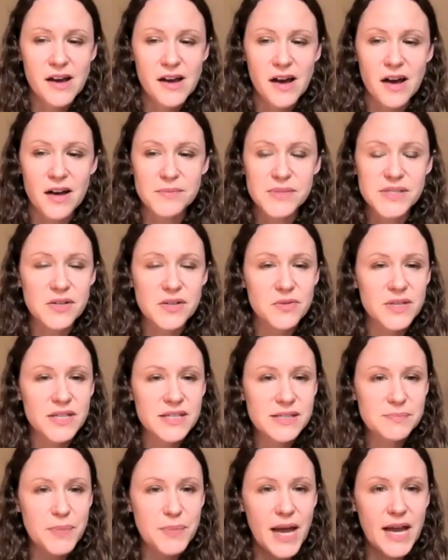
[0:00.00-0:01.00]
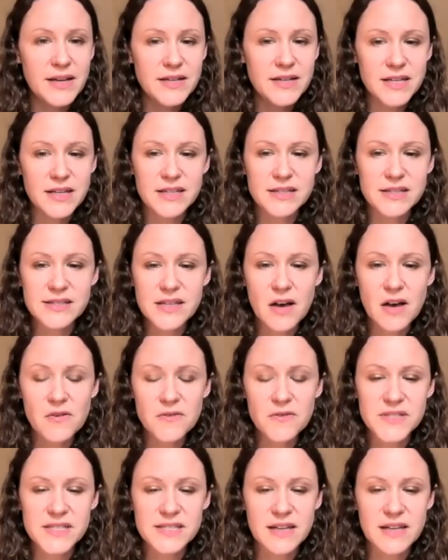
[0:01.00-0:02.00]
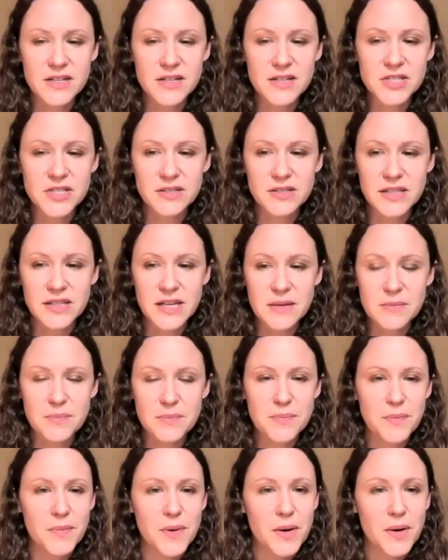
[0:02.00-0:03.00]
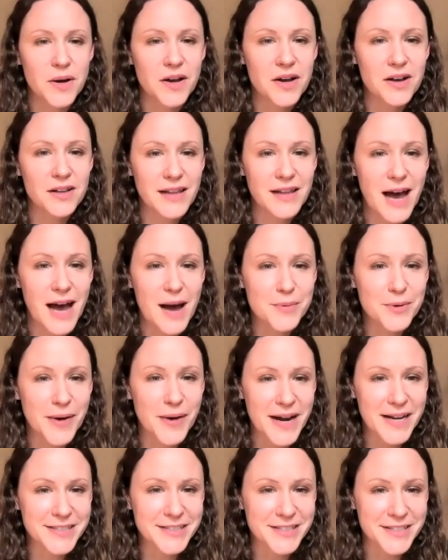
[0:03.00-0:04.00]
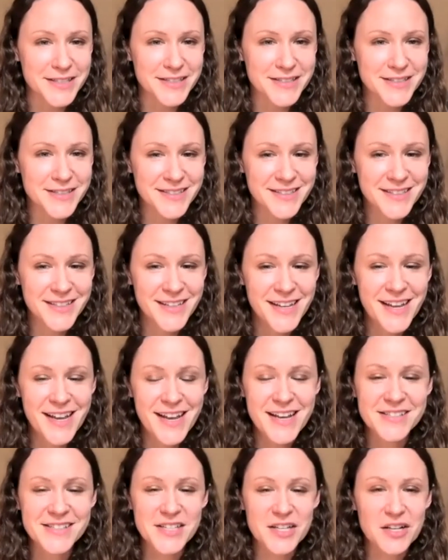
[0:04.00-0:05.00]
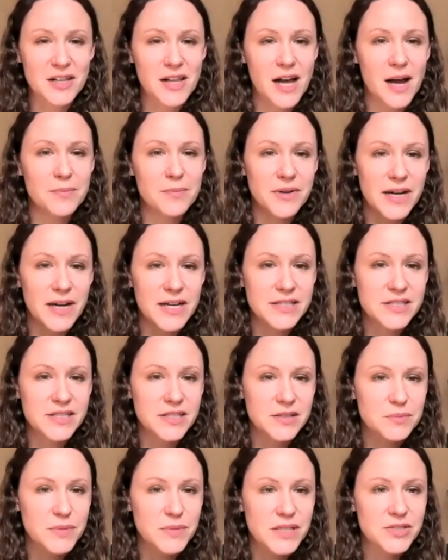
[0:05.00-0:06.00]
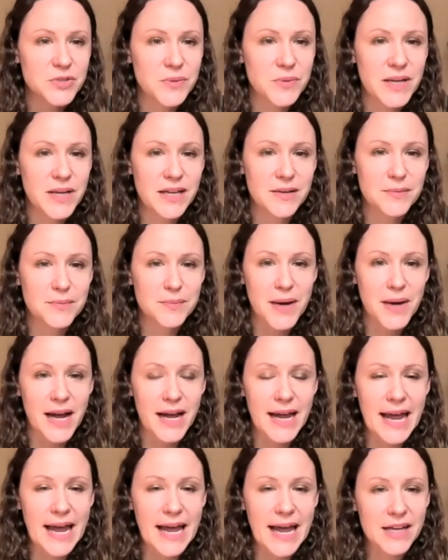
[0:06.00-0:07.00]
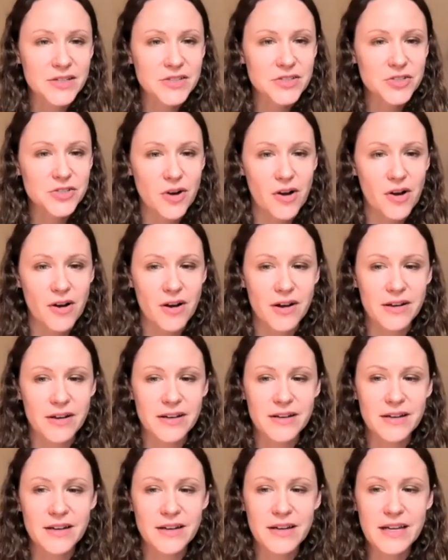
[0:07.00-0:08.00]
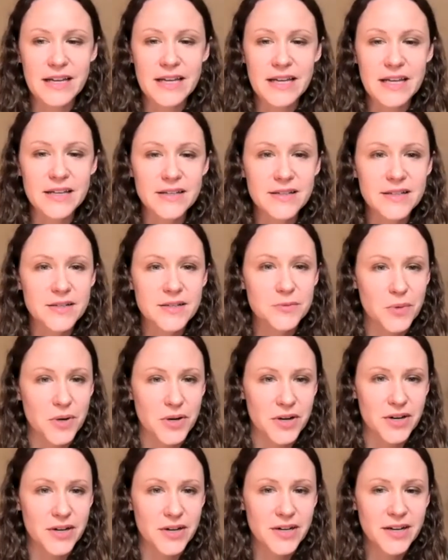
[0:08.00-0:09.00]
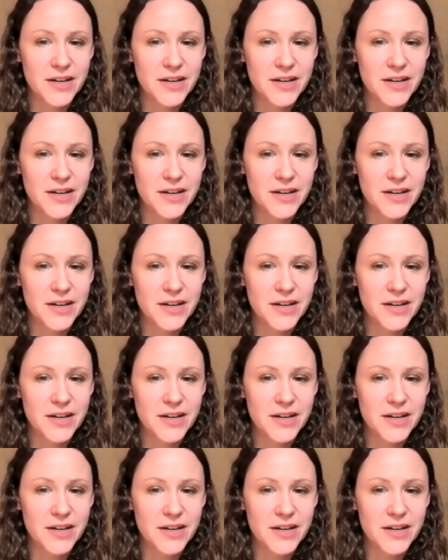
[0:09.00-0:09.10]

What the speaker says: So this painting itself is actually a collaboration. It's a collaboration between my hand-drawn ink work